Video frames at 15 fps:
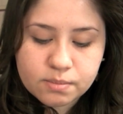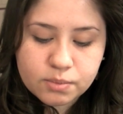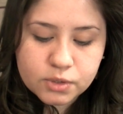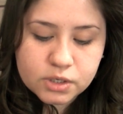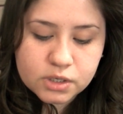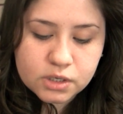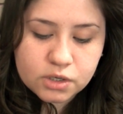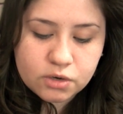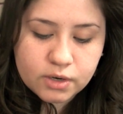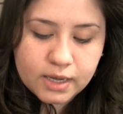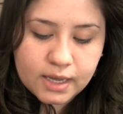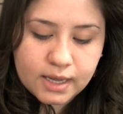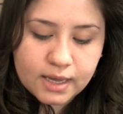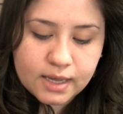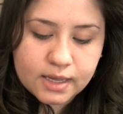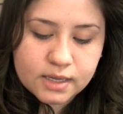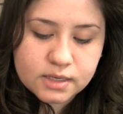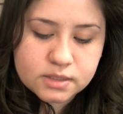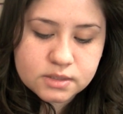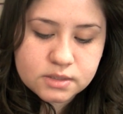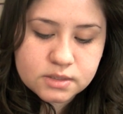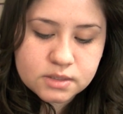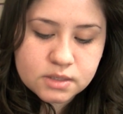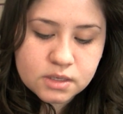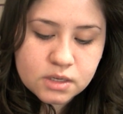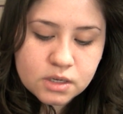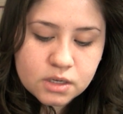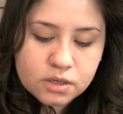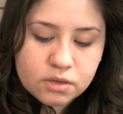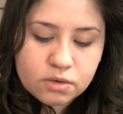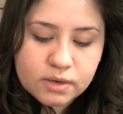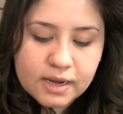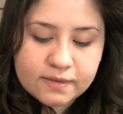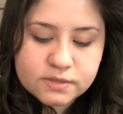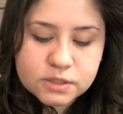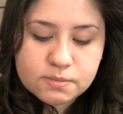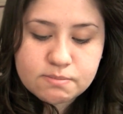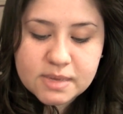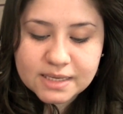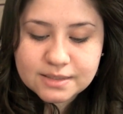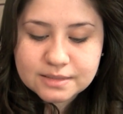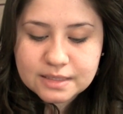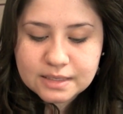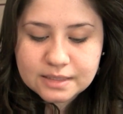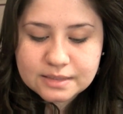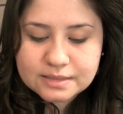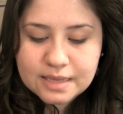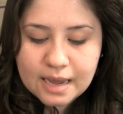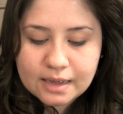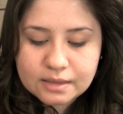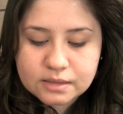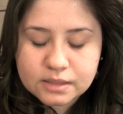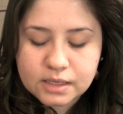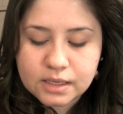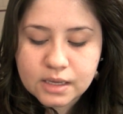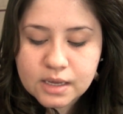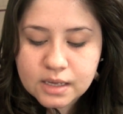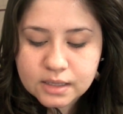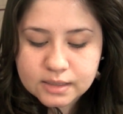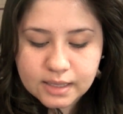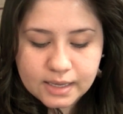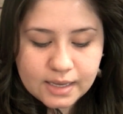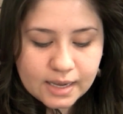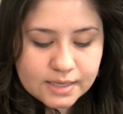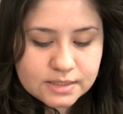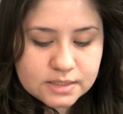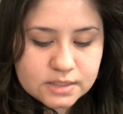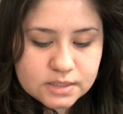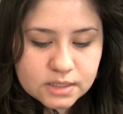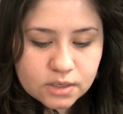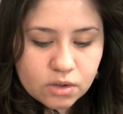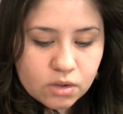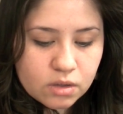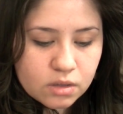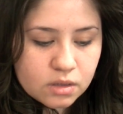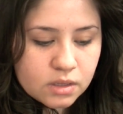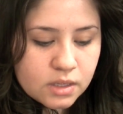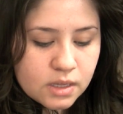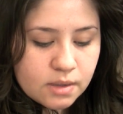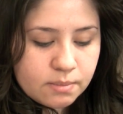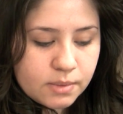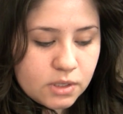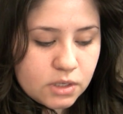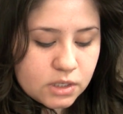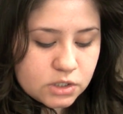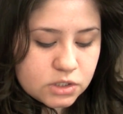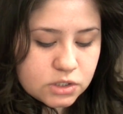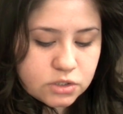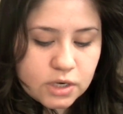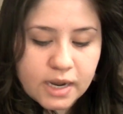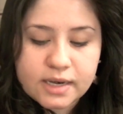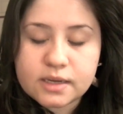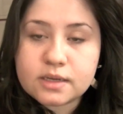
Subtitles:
put it in your hand. You don't have to mix it exactly like identical, but you can just try